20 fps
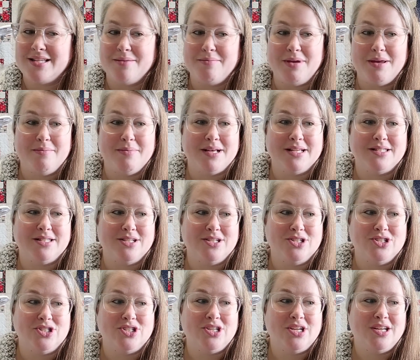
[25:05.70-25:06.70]
sent me a
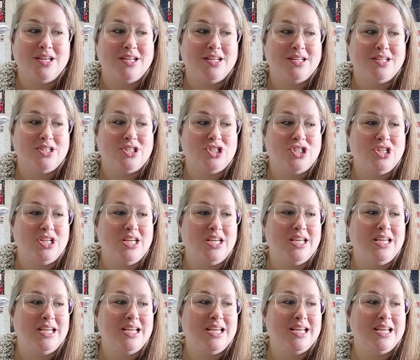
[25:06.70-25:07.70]
message.
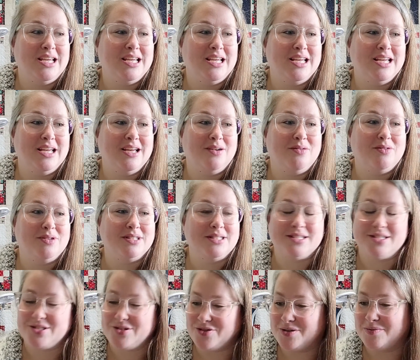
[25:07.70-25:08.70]
She was
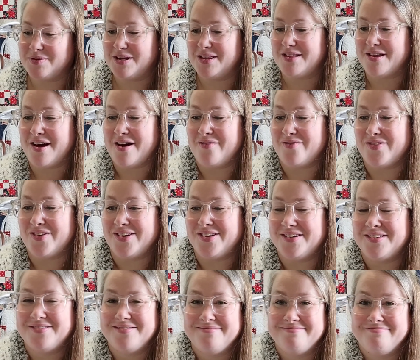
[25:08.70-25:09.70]
extremely thoughtful.